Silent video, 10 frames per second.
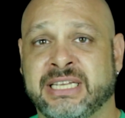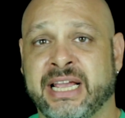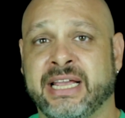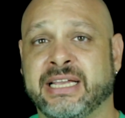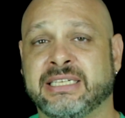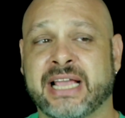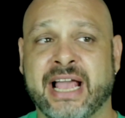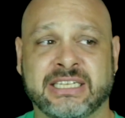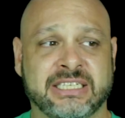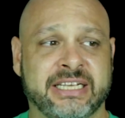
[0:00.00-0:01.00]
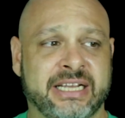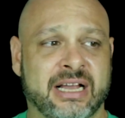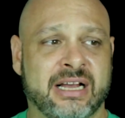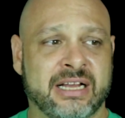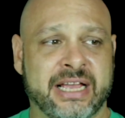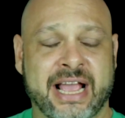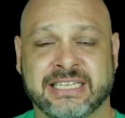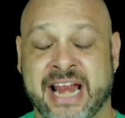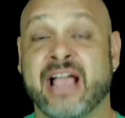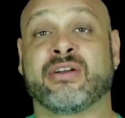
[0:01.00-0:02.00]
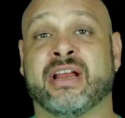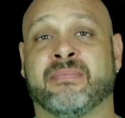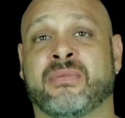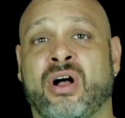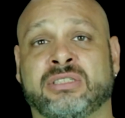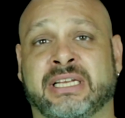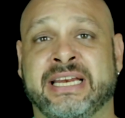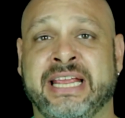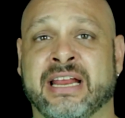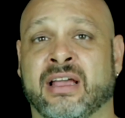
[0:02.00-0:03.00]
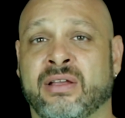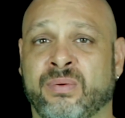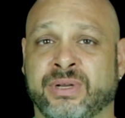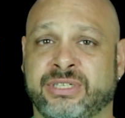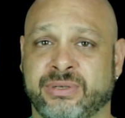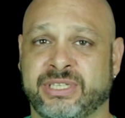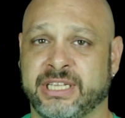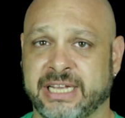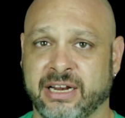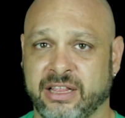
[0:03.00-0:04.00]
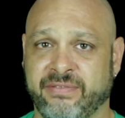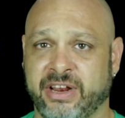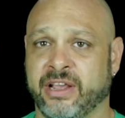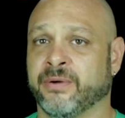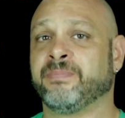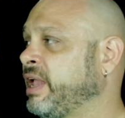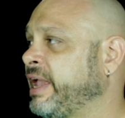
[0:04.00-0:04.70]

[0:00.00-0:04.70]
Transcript: today is actually, it has an acronym called N.I.N.A, which is the title of the video.